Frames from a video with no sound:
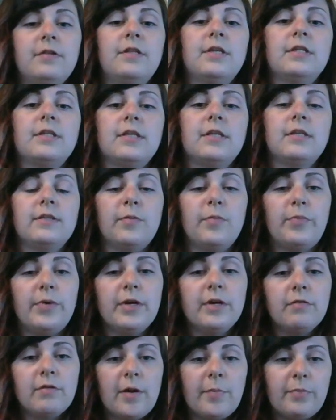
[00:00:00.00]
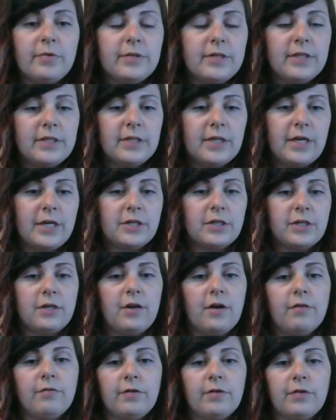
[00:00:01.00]
this is a big
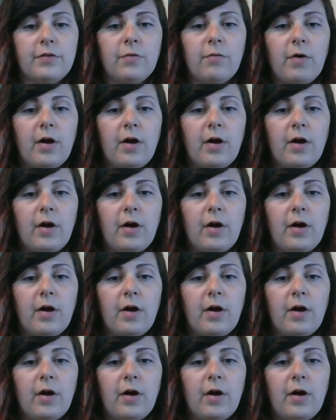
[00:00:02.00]
representation of what the